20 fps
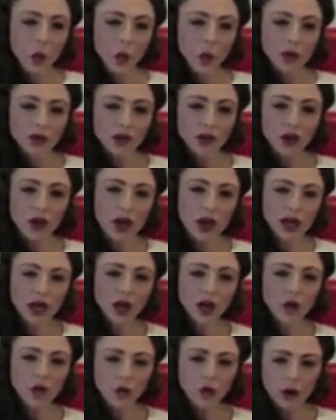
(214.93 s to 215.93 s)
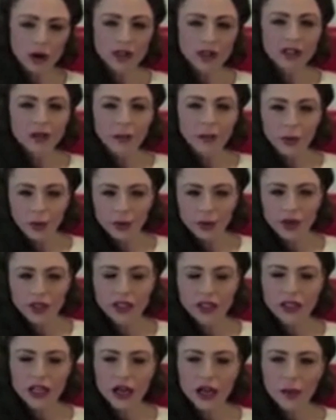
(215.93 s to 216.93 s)
was kind of across the
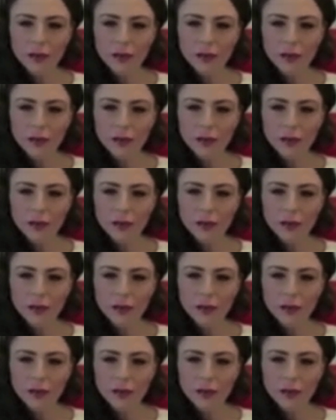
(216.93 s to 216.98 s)
board,